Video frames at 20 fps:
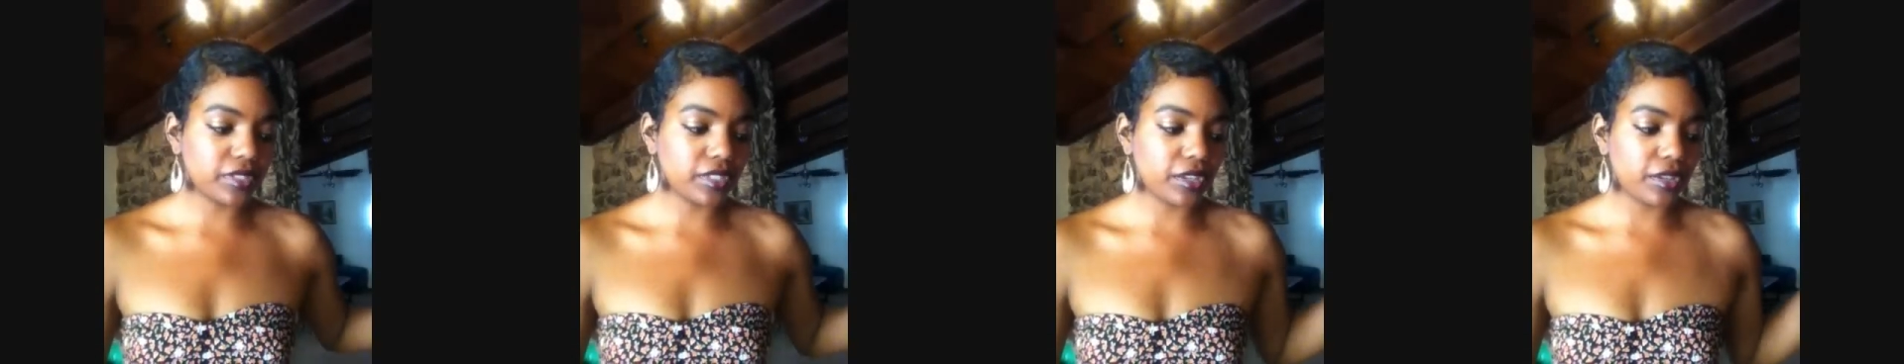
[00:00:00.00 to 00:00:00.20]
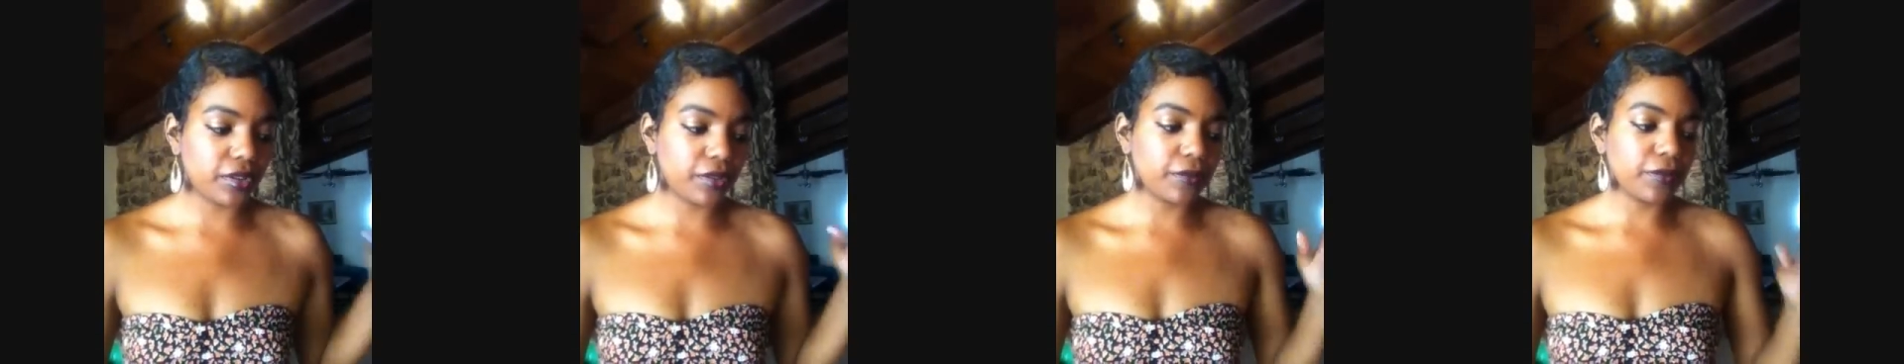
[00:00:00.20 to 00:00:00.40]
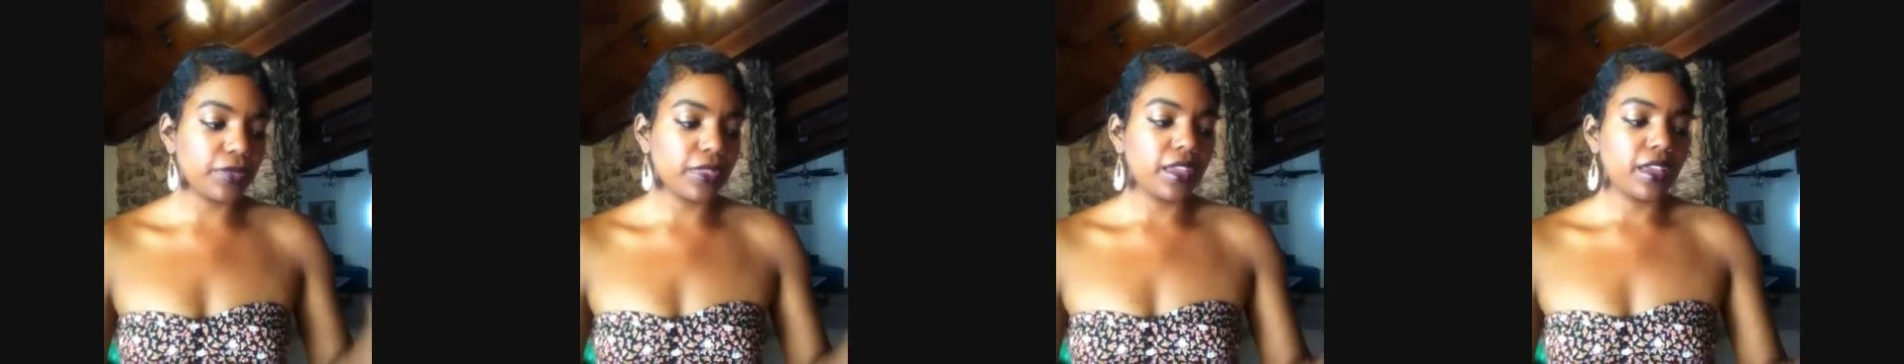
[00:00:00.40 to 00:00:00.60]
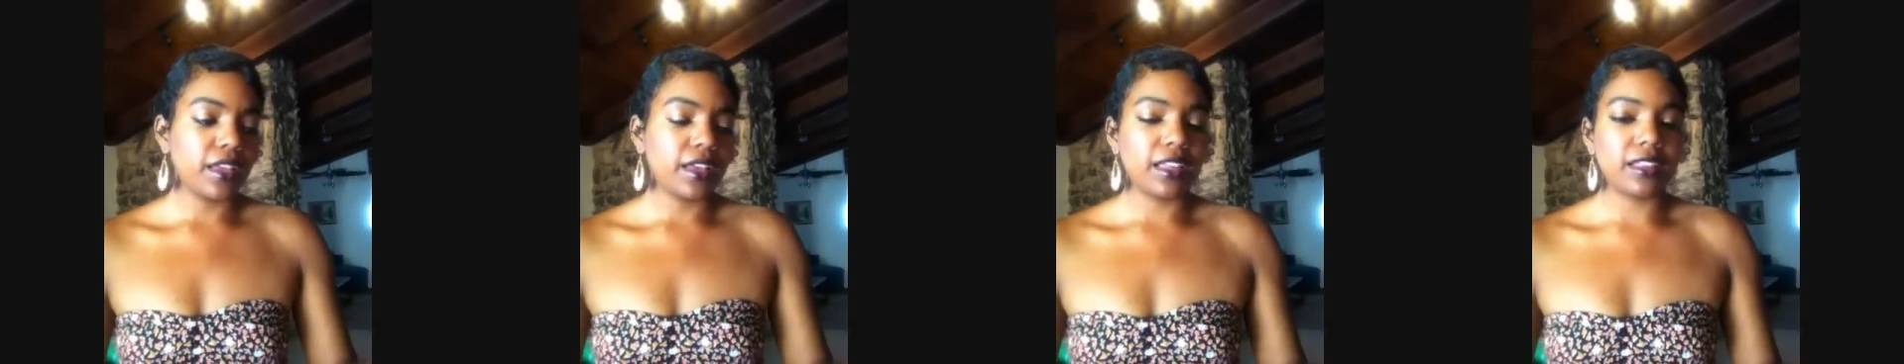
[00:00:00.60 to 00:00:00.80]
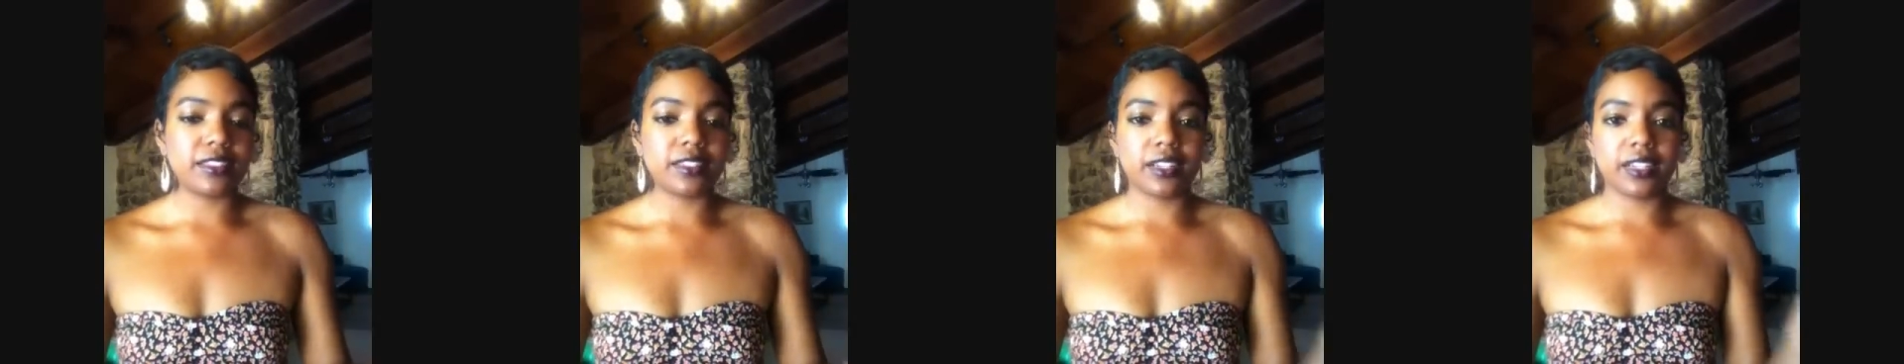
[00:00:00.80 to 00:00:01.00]
So
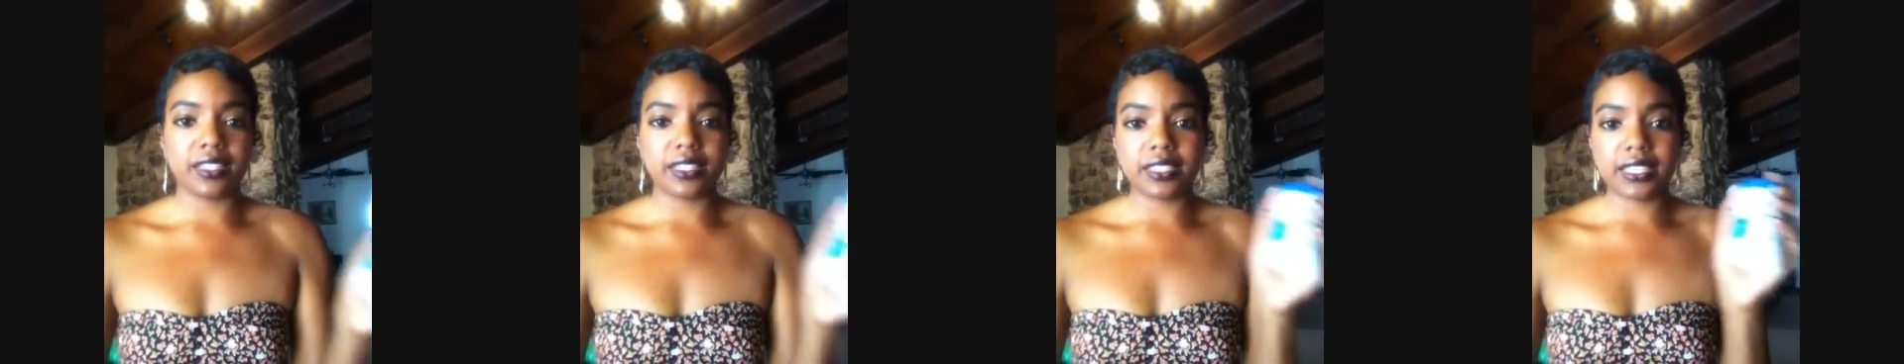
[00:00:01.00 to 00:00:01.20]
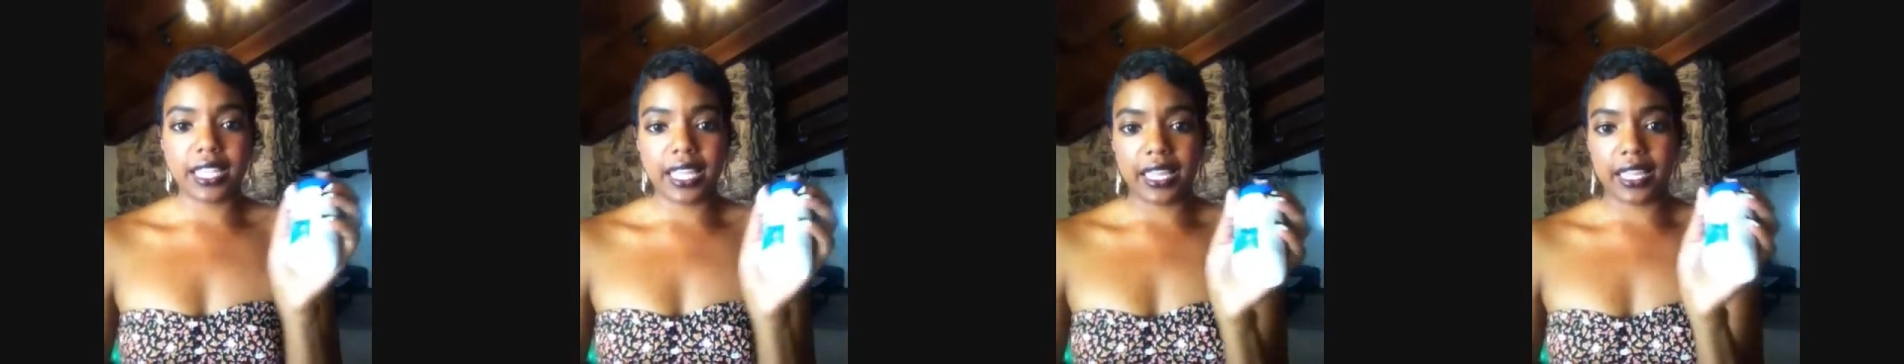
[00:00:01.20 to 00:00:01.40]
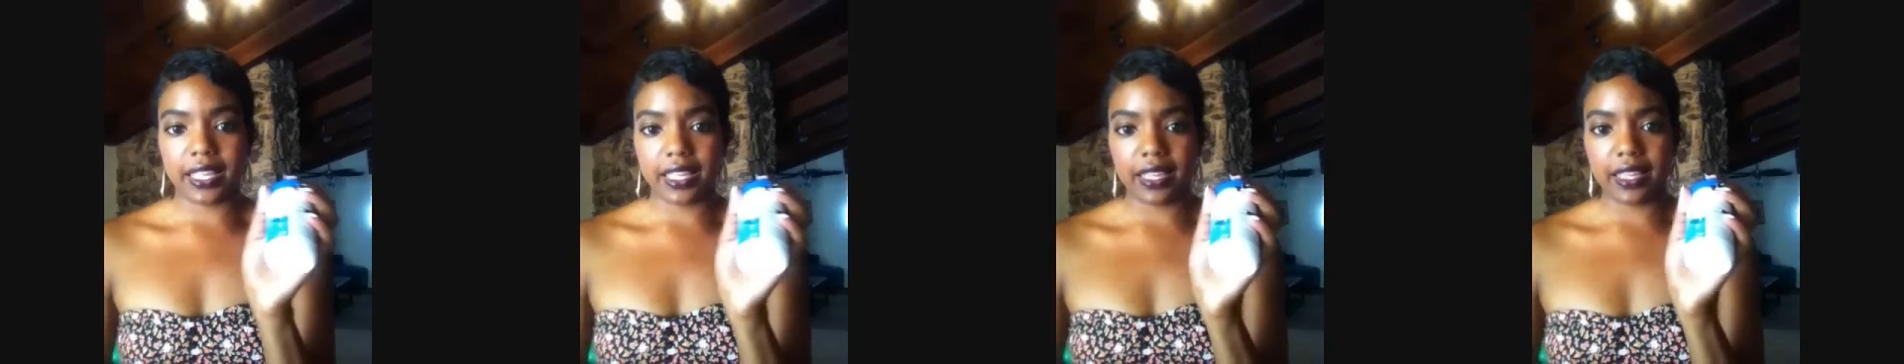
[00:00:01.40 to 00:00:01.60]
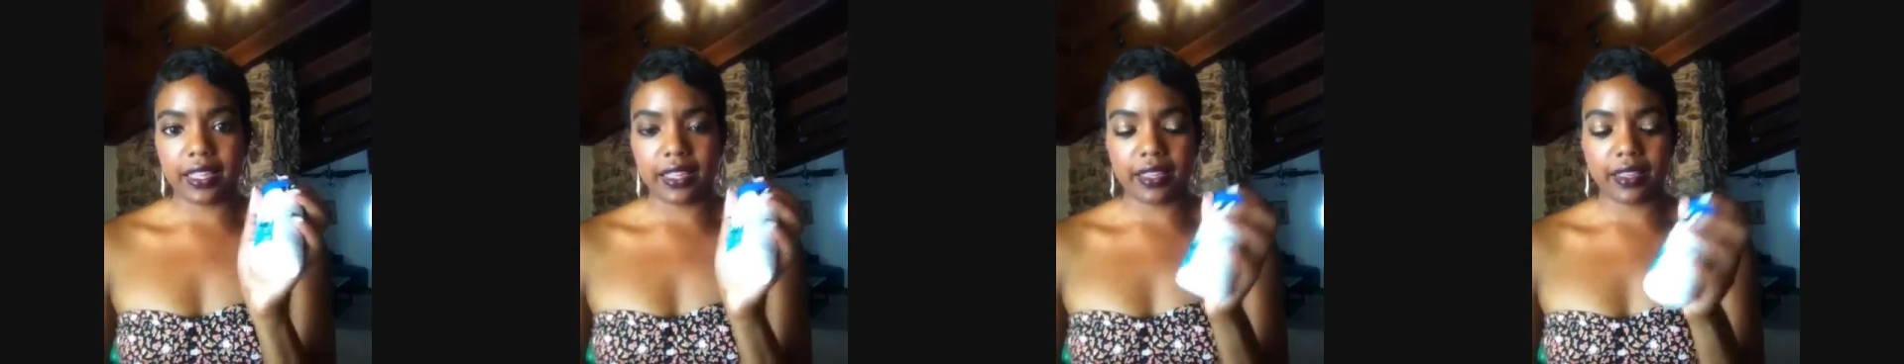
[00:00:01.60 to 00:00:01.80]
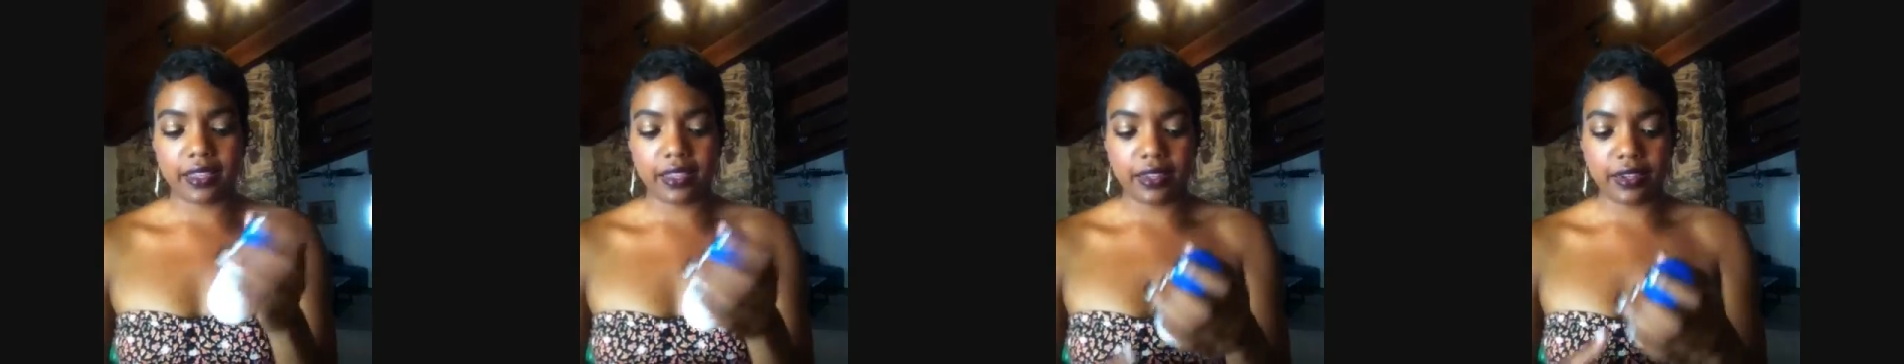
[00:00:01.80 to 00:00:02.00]
I started
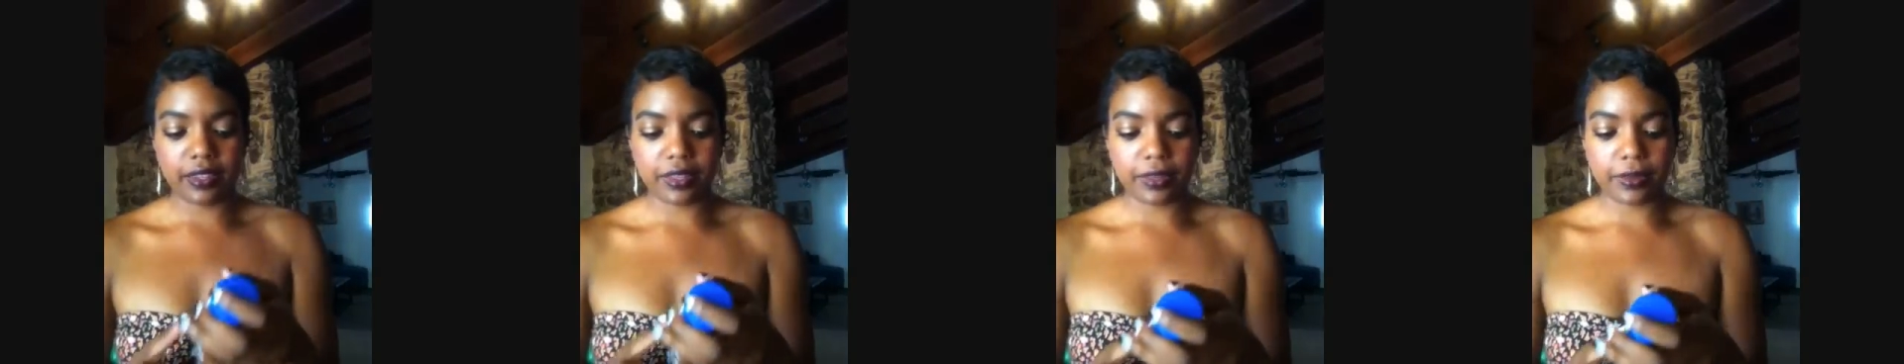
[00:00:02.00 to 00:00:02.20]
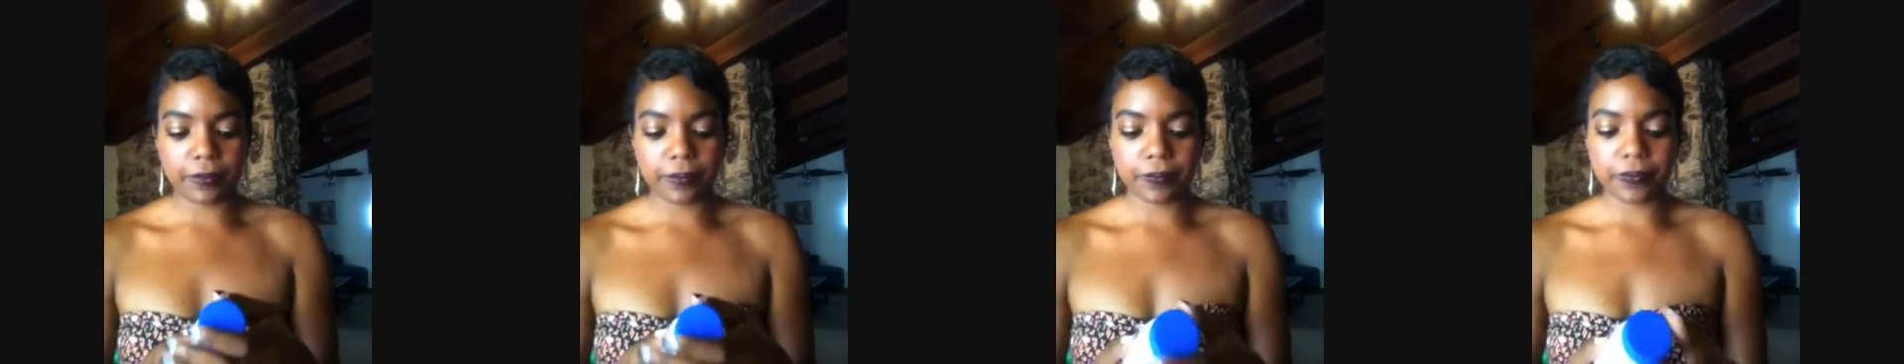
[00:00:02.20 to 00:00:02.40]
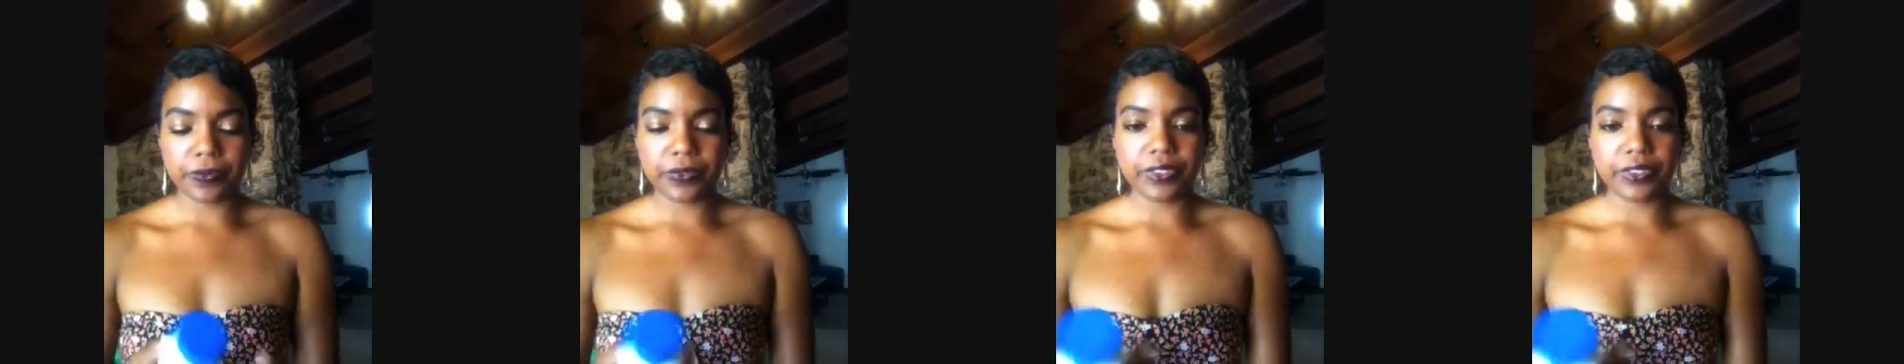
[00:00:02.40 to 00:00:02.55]
taking, you know,